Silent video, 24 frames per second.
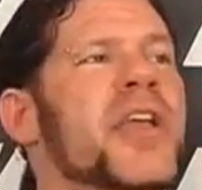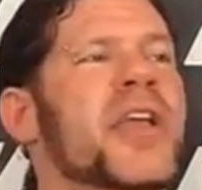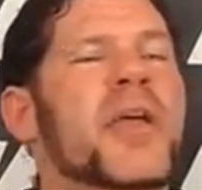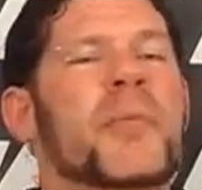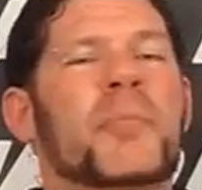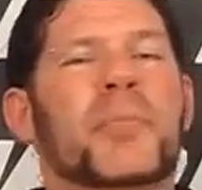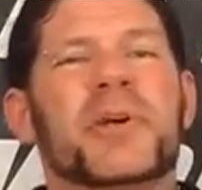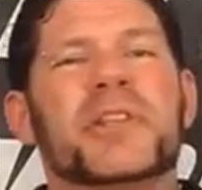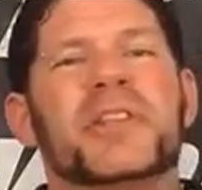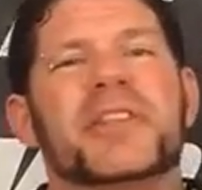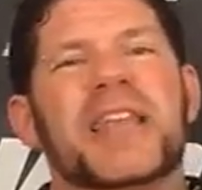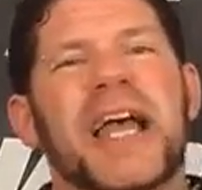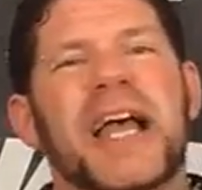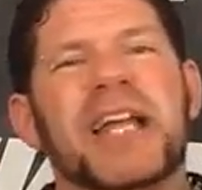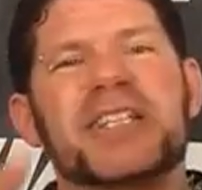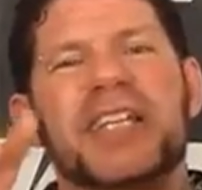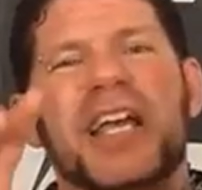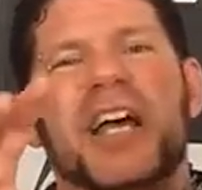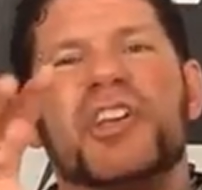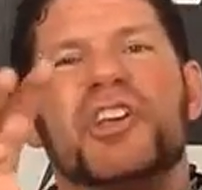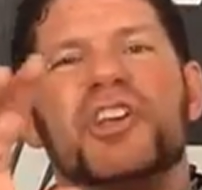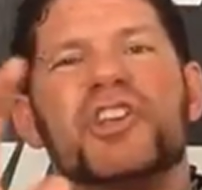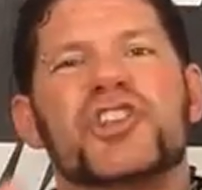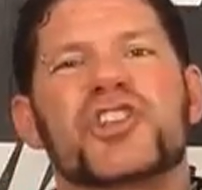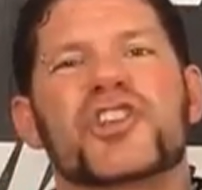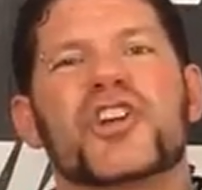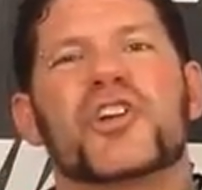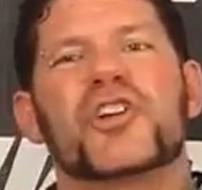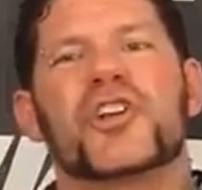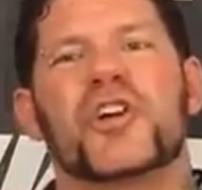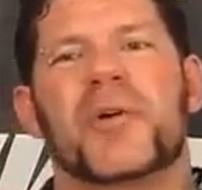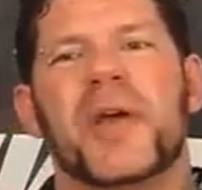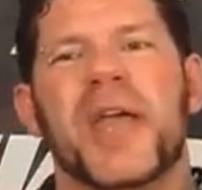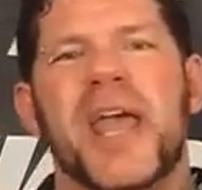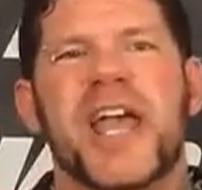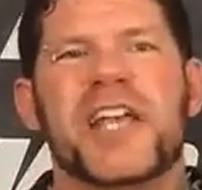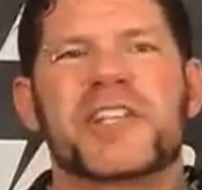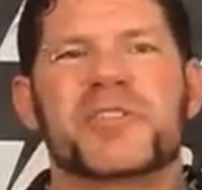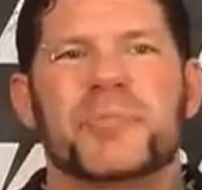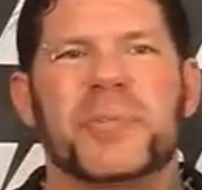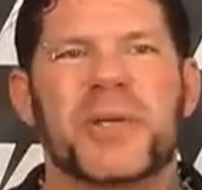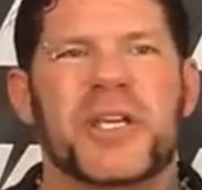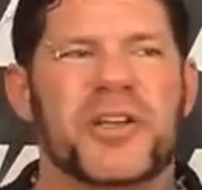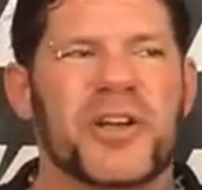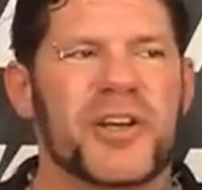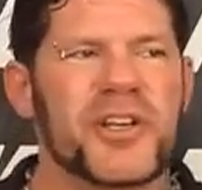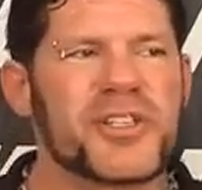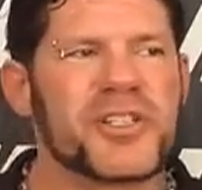But that's how you show your ass
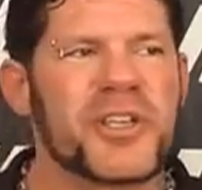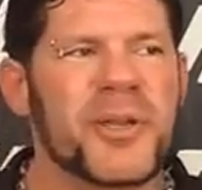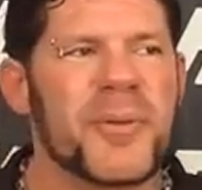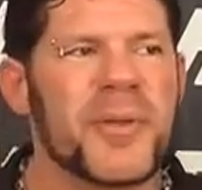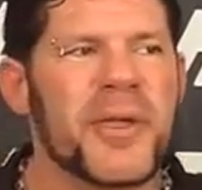because